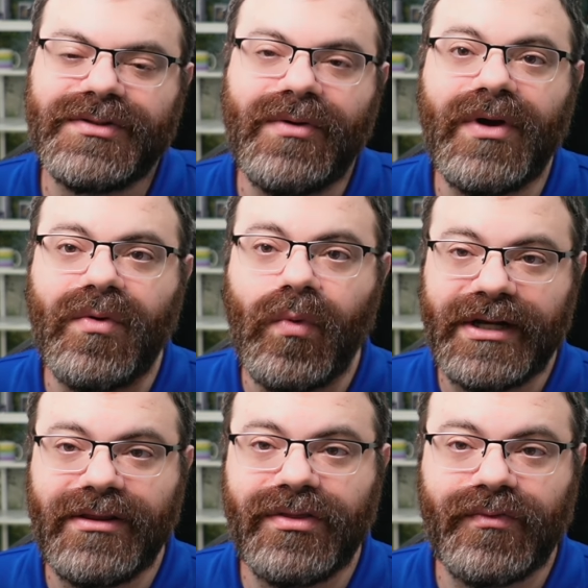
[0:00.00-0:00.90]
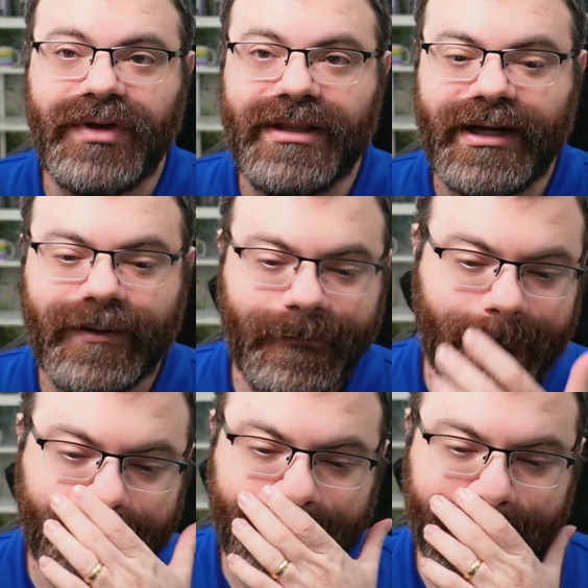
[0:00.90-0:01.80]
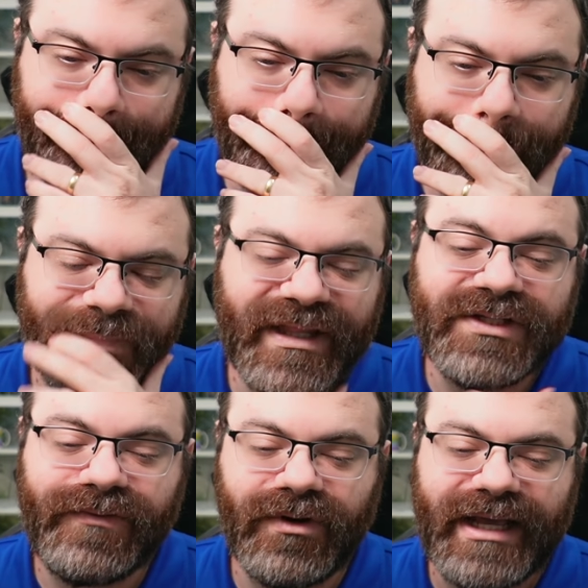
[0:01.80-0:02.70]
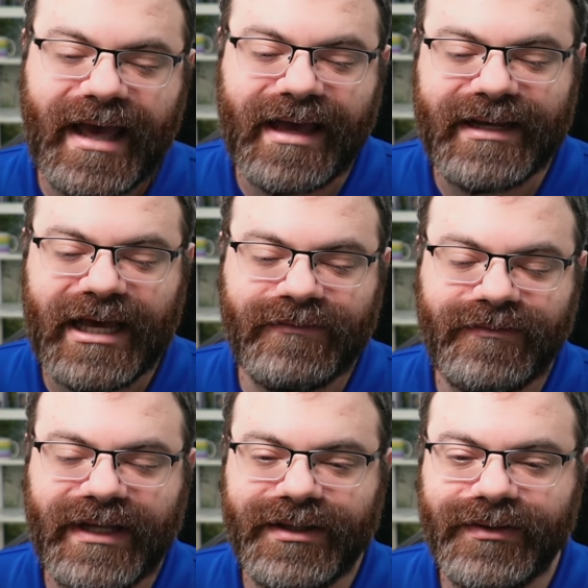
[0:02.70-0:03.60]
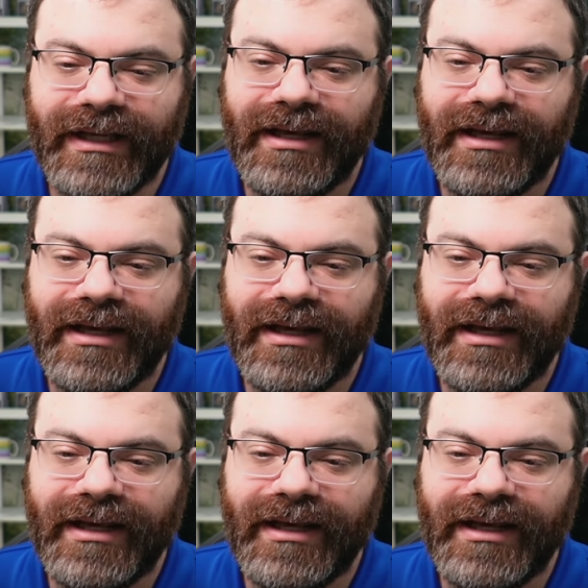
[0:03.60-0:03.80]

So I want a one in three there, unless we've already had have or value.